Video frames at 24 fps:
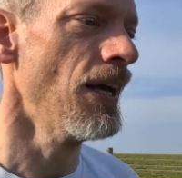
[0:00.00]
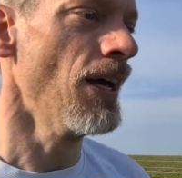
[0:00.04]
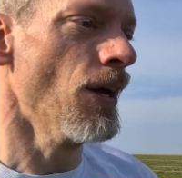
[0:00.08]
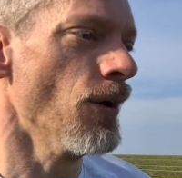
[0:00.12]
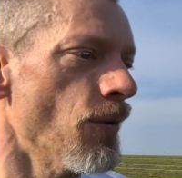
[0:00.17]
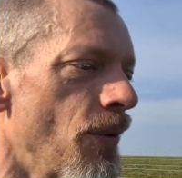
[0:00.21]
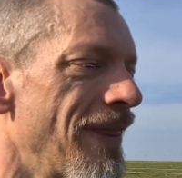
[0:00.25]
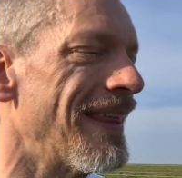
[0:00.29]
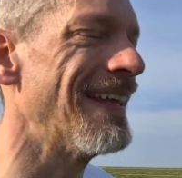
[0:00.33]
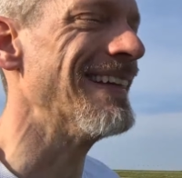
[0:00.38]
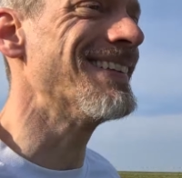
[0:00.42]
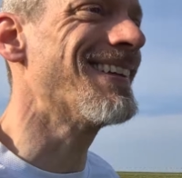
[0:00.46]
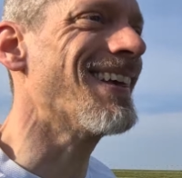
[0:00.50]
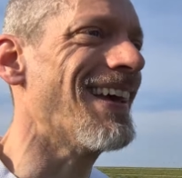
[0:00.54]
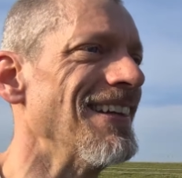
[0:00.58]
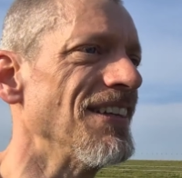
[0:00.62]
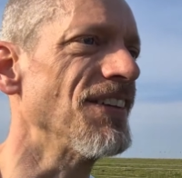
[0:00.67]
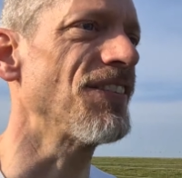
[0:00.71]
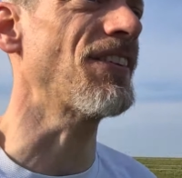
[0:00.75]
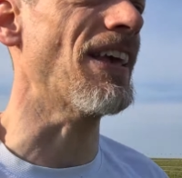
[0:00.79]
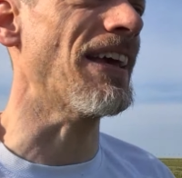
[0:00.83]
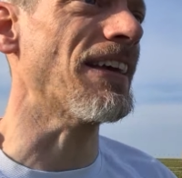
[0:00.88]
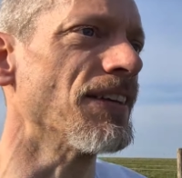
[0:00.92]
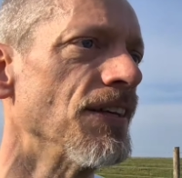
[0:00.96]
within 10
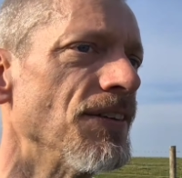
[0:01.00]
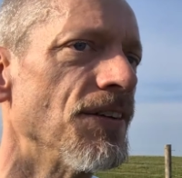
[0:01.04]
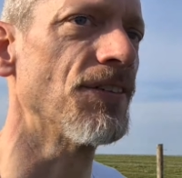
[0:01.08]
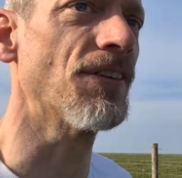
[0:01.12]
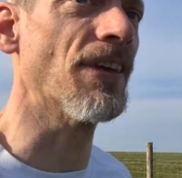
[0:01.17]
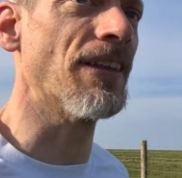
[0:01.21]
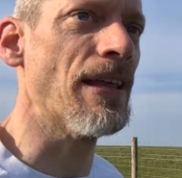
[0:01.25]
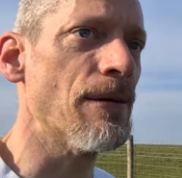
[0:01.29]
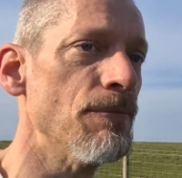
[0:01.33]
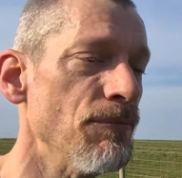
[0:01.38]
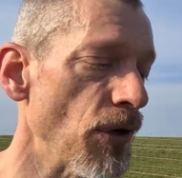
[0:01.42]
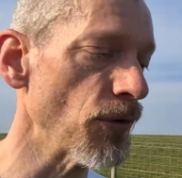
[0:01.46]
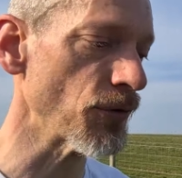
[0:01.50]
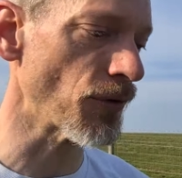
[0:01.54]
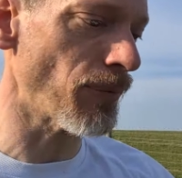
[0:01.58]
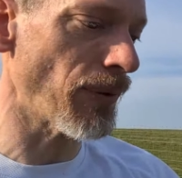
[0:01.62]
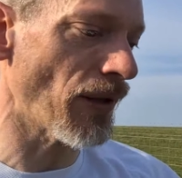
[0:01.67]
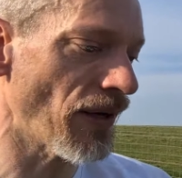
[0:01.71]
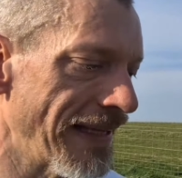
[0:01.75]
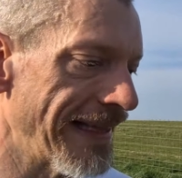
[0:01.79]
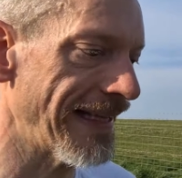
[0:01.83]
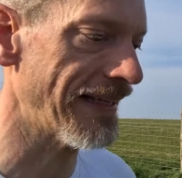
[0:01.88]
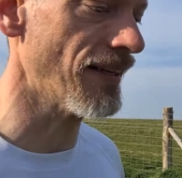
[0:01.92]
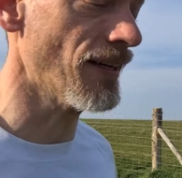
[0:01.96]
seconds and then multiply
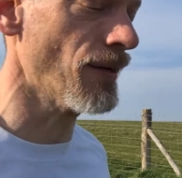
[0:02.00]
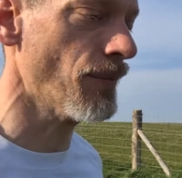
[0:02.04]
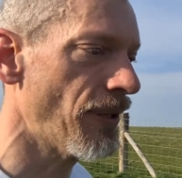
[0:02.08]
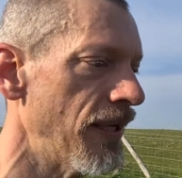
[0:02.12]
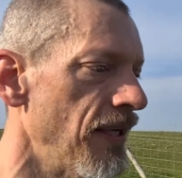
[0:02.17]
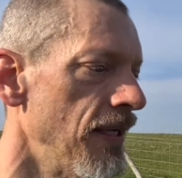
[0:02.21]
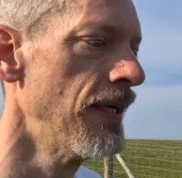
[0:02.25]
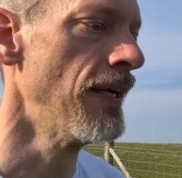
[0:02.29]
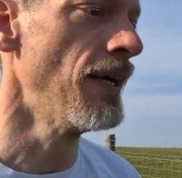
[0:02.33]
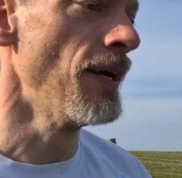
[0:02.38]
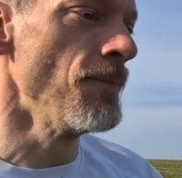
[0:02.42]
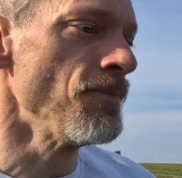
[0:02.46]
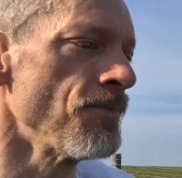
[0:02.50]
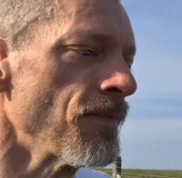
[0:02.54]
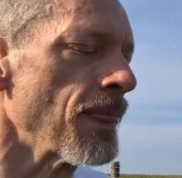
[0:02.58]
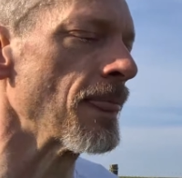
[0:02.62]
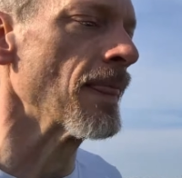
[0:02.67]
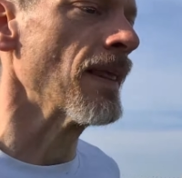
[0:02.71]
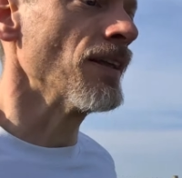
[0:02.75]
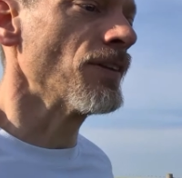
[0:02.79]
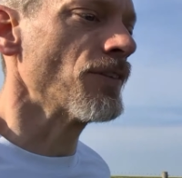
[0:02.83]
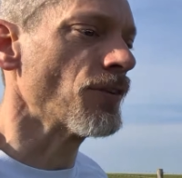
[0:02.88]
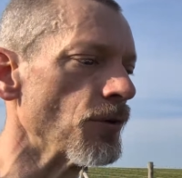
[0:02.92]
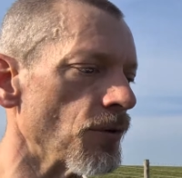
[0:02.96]
that up
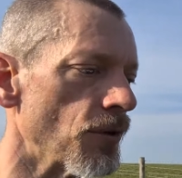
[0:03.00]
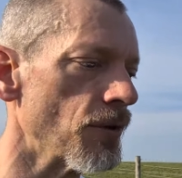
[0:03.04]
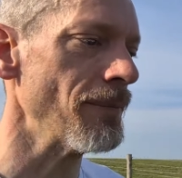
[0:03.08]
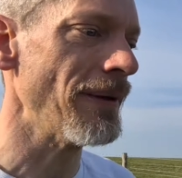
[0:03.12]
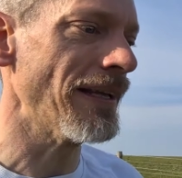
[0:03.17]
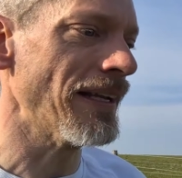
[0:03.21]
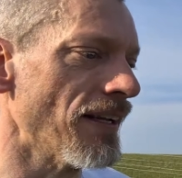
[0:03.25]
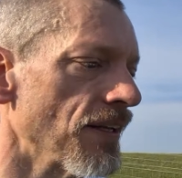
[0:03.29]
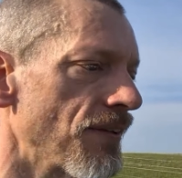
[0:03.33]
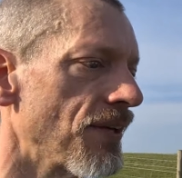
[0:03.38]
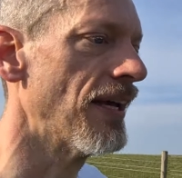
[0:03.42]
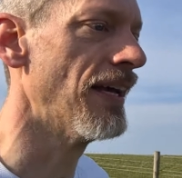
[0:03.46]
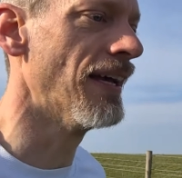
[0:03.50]
to the minute.